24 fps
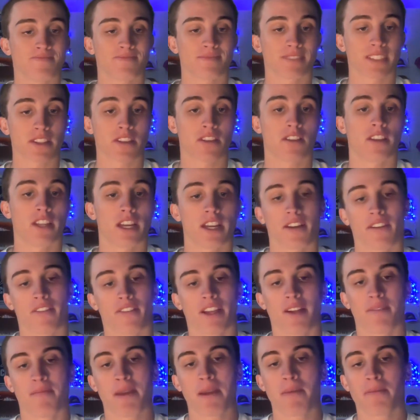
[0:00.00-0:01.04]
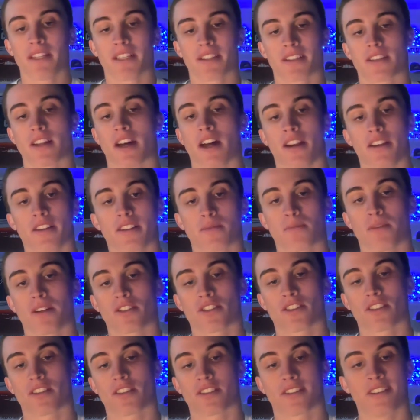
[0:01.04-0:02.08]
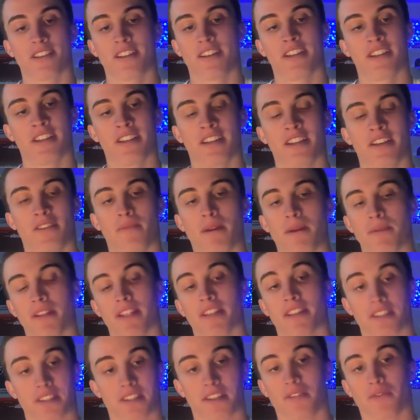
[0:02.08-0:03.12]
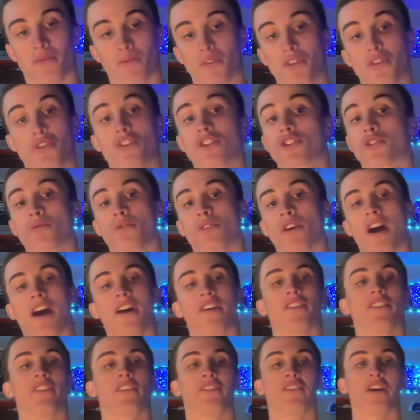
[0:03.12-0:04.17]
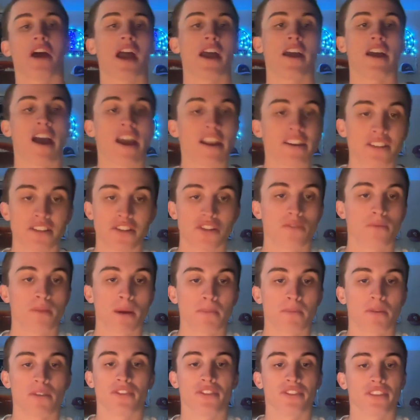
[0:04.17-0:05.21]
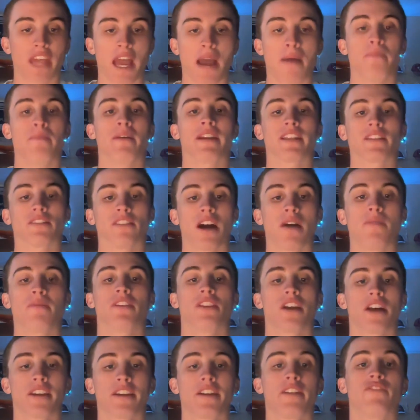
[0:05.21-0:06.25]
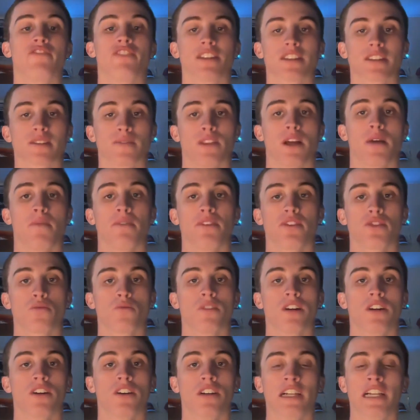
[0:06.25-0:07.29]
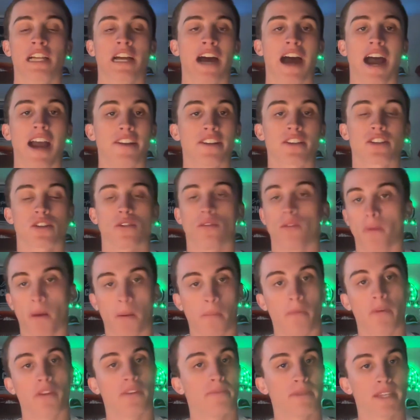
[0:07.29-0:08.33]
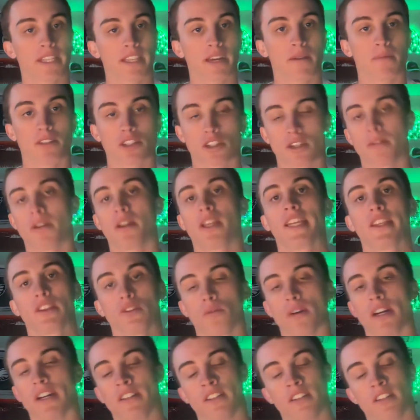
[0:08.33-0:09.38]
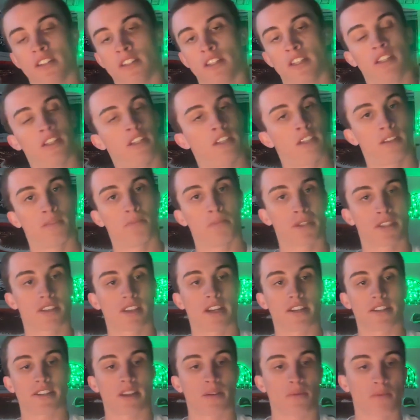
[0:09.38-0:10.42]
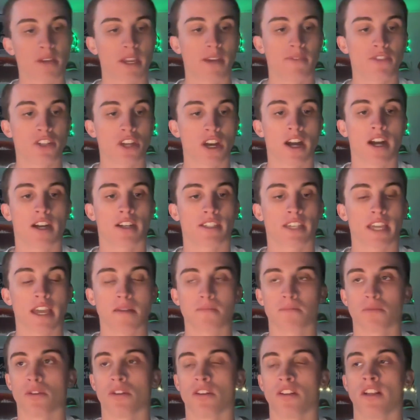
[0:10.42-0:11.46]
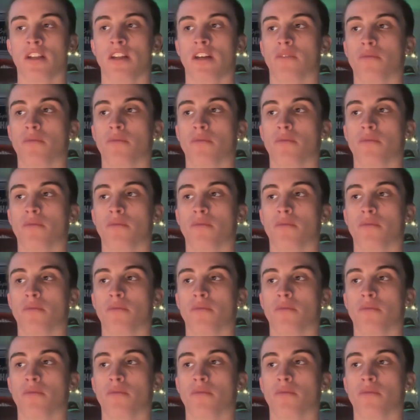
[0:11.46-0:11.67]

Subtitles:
So maybe that's not as much as maybe that's usual. I don't know. I just don't remember that many linemen. A lot of defensive linemen as well. I just don't remember it being that much. Either way, besides that, we have Jihaad Campbell.